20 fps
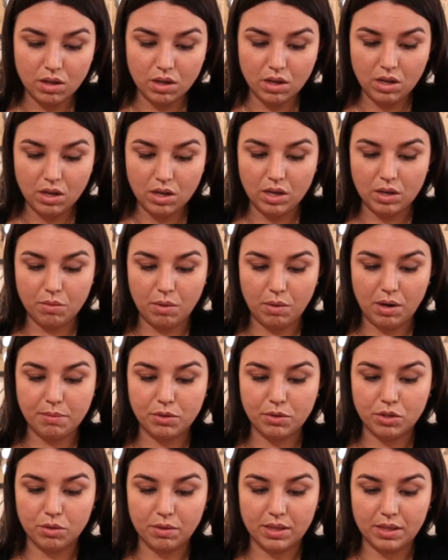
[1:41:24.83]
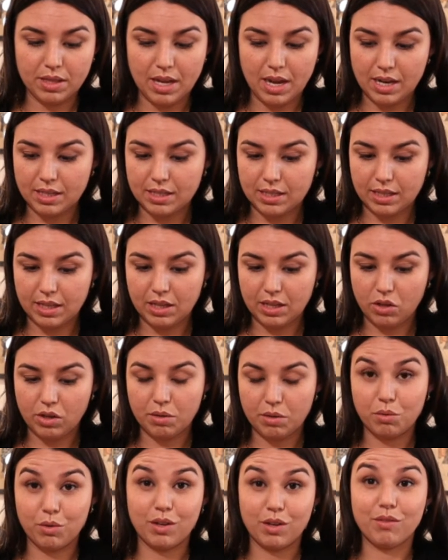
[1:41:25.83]
And while I'm doing that, Leilani will
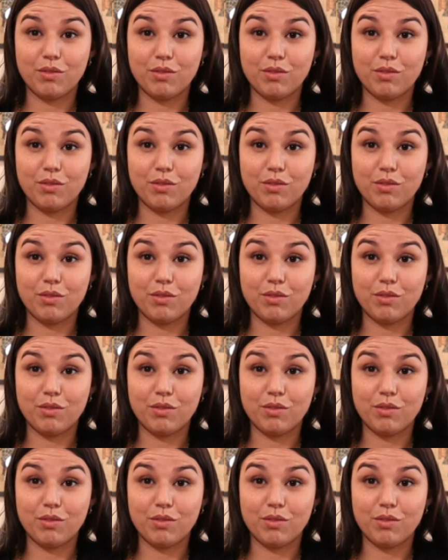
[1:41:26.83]
give you